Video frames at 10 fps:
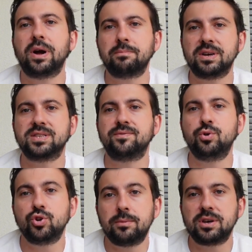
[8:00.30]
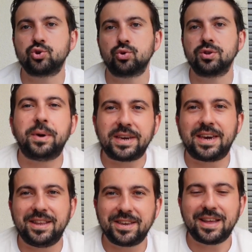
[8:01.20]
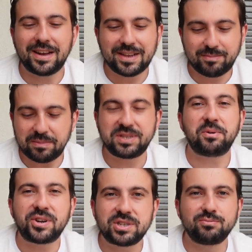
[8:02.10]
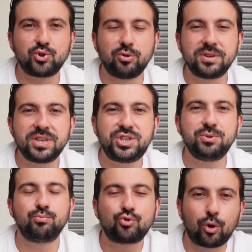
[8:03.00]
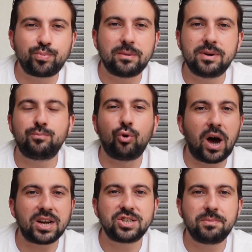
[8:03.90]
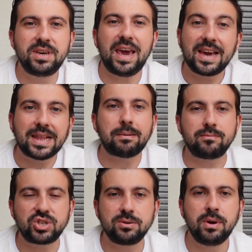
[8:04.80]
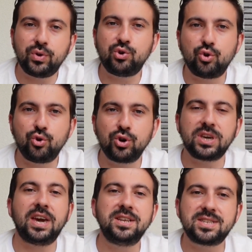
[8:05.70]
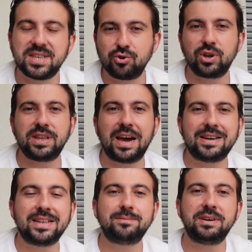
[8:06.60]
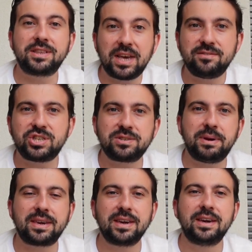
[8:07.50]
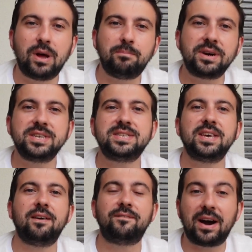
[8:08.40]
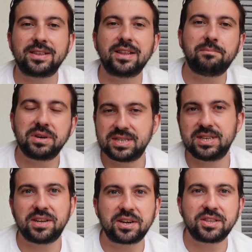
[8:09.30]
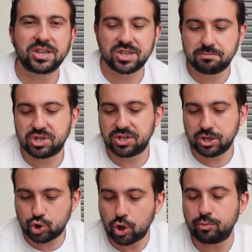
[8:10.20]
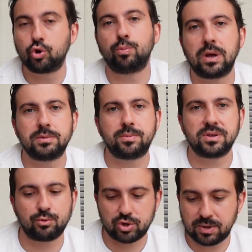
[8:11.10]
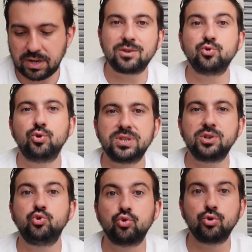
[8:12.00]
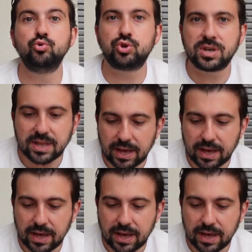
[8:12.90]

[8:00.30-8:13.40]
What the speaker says: adapt, or use this video accordingly, let's make a total then. On top of 218 euros, a 300 euro car installment cost,